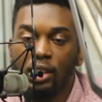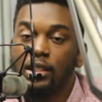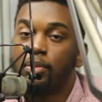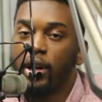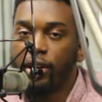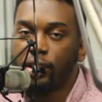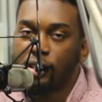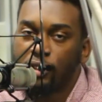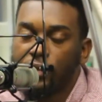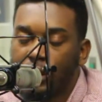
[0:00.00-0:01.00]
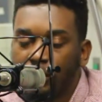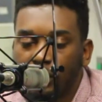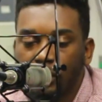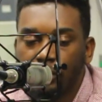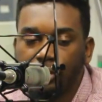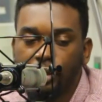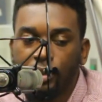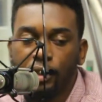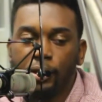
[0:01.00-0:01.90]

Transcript: better to find out the country.